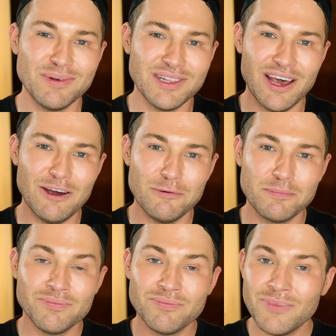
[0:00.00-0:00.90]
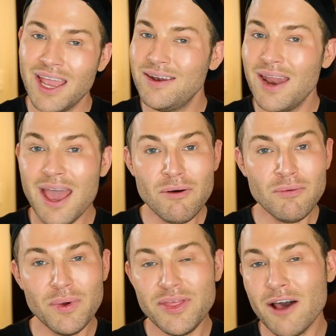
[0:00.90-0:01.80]
below. And now,
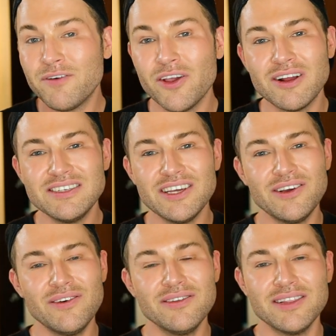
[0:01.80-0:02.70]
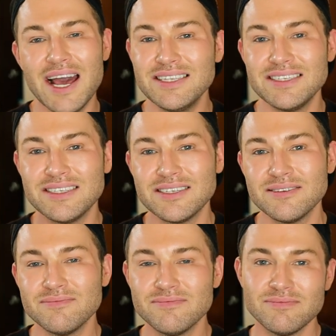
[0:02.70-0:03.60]
without further ado, let's
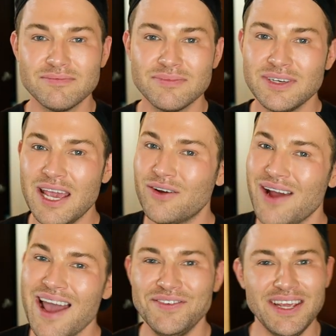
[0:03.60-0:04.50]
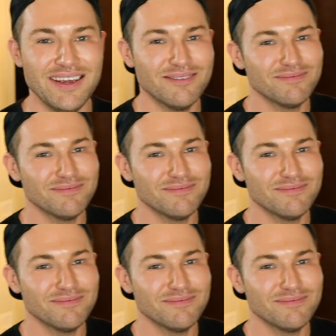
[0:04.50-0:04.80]
get crafty.